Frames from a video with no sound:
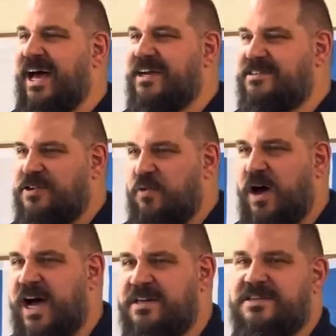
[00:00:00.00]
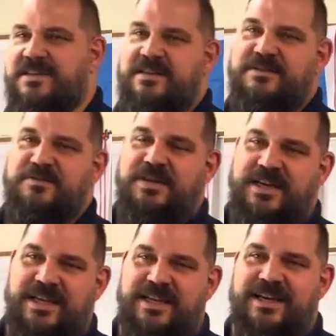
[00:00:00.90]
squash and
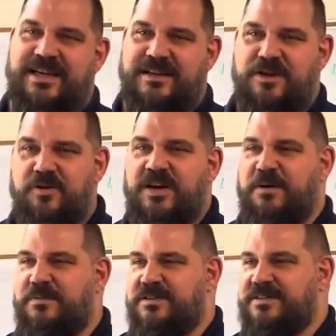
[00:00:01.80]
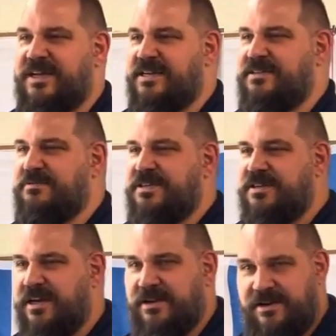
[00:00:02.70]
zucchini and cucumbers next to each
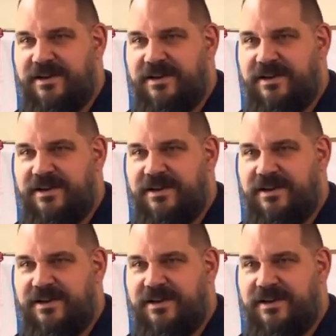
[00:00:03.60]
other.